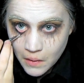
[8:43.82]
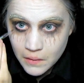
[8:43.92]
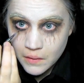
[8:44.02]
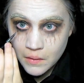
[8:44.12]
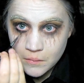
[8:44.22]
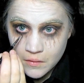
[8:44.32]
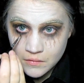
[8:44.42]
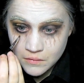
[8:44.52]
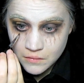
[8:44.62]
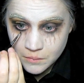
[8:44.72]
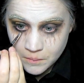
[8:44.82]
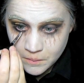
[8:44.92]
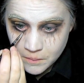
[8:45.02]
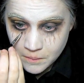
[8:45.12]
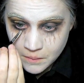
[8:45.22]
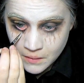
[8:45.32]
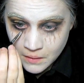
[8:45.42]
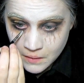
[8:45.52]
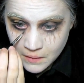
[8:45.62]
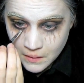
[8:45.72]
a brush and just
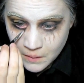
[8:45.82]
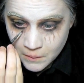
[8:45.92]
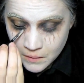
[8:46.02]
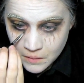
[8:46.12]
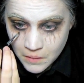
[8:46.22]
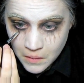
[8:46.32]
bring it downwards.